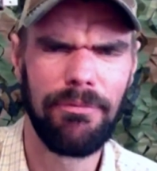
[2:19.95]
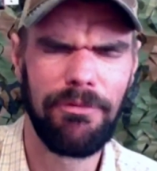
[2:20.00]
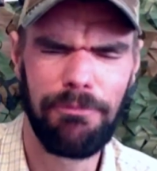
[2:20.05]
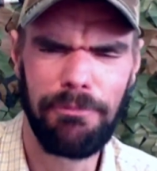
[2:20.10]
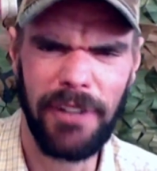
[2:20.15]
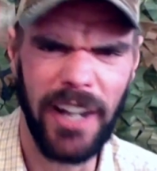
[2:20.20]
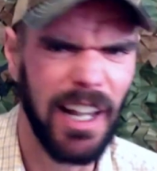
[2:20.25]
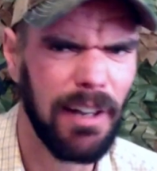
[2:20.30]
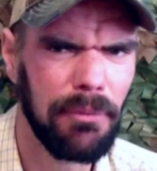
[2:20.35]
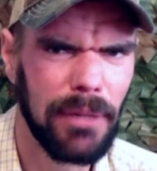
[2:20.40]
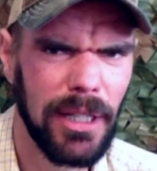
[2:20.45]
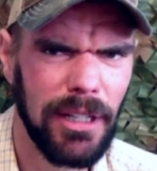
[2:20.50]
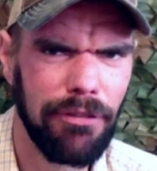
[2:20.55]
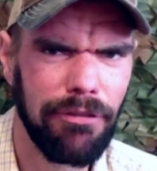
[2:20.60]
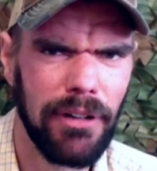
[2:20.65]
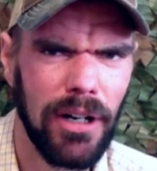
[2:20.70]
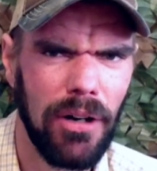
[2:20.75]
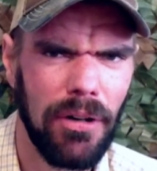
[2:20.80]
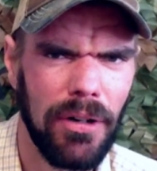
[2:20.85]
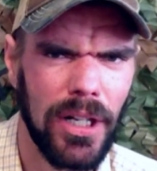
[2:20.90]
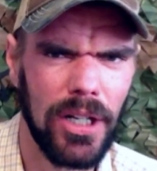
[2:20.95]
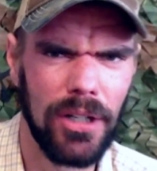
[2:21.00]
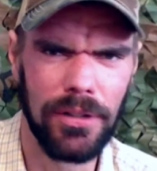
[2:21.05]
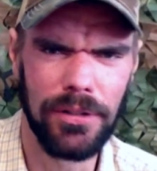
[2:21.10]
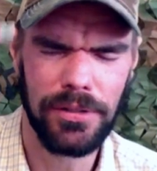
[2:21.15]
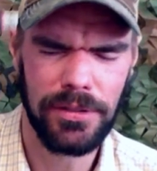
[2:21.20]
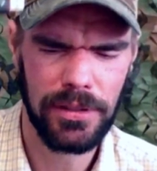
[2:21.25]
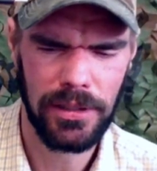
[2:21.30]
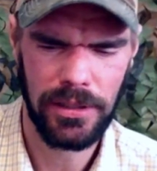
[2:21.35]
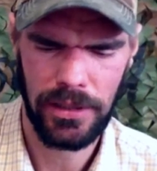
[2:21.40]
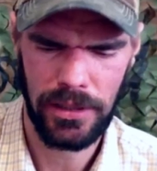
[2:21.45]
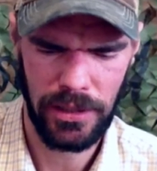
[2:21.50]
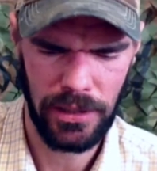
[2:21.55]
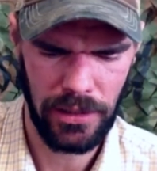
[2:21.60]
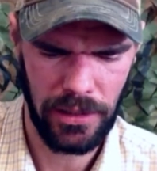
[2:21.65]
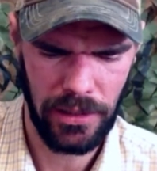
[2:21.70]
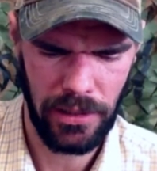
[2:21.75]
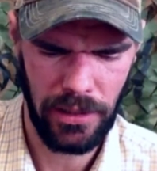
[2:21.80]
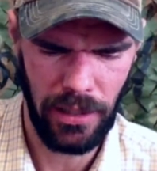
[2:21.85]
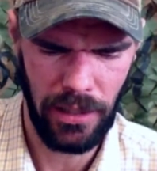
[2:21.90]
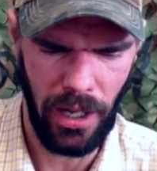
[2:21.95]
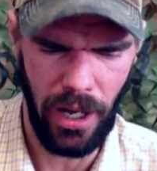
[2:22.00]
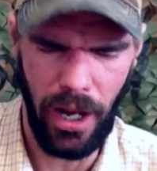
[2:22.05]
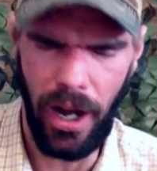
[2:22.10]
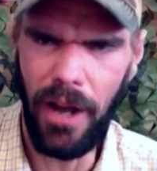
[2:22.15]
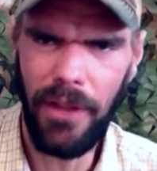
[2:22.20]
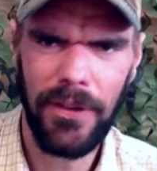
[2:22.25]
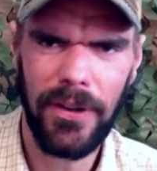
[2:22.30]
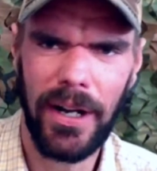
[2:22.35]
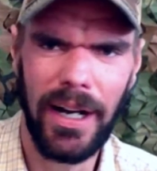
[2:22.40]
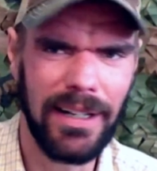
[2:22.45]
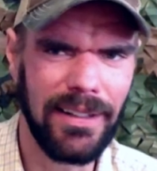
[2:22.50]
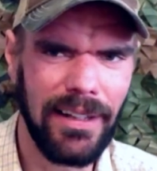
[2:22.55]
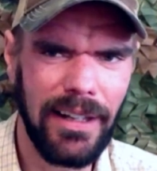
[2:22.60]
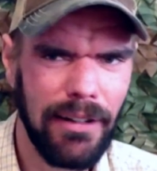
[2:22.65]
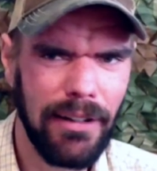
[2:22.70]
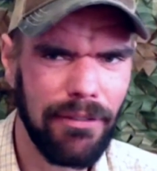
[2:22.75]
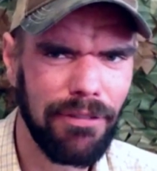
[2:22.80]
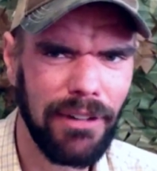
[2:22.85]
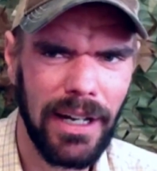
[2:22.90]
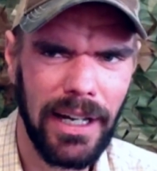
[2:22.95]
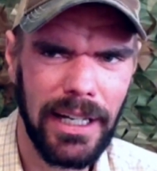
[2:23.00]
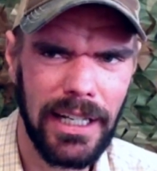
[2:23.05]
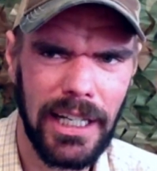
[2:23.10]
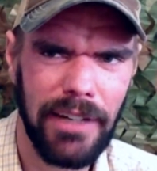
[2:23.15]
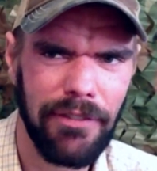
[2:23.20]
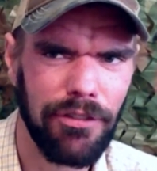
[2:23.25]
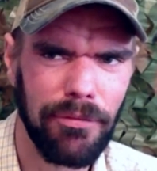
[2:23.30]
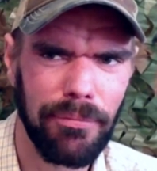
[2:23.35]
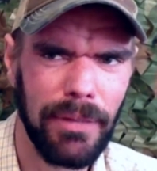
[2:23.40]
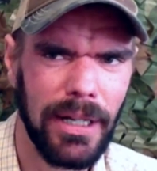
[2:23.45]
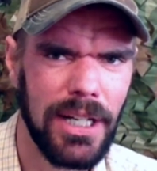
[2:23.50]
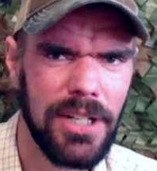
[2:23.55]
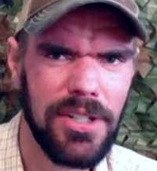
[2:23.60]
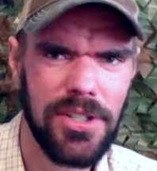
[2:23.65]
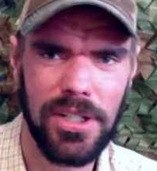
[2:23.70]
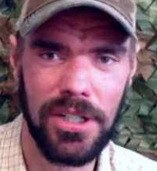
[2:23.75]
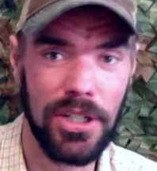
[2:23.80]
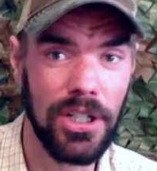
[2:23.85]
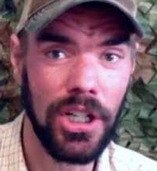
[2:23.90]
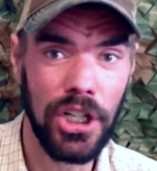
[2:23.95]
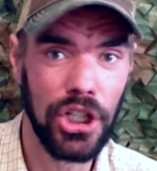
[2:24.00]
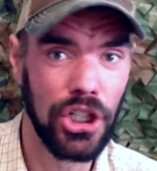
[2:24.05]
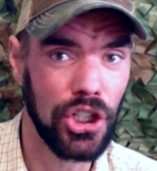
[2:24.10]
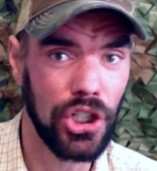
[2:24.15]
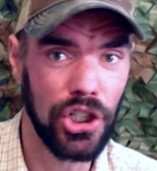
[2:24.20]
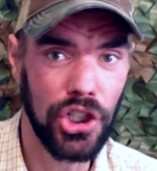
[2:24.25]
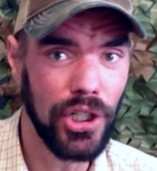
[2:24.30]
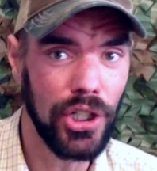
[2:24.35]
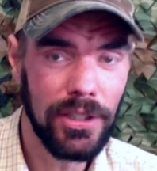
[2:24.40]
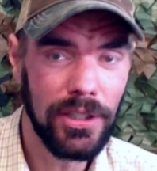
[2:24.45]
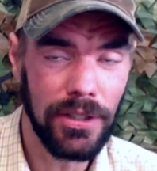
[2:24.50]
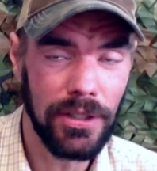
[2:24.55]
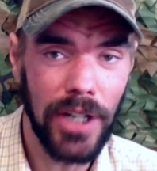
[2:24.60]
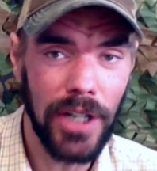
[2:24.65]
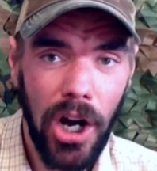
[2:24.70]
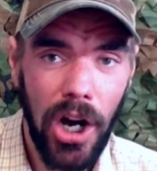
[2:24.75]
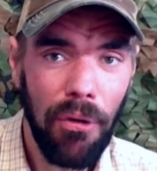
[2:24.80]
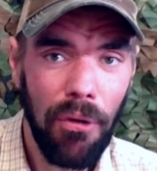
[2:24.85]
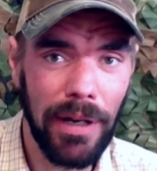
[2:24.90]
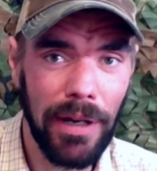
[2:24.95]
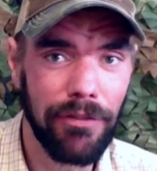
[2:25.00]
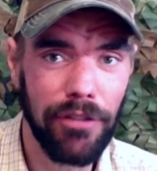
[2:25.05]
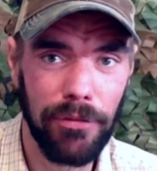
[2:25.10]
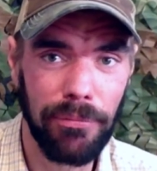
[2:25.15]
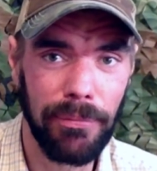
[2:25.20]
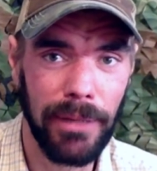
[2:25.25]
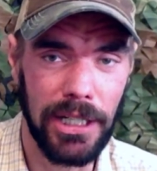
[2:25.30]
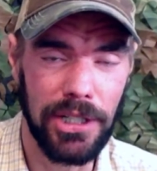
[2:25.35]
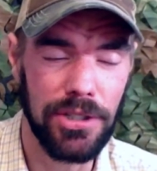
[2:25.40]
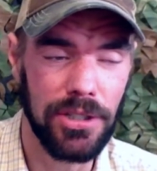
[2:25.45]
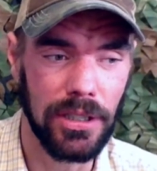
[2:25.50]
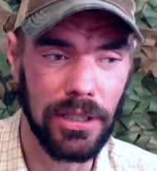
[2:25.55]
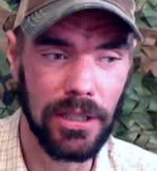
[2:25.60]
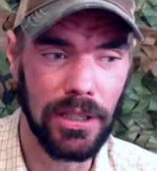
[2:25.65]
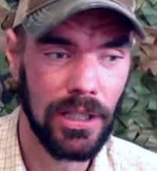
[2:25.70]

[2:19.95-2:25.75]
family photos, other identifying information, good to know information,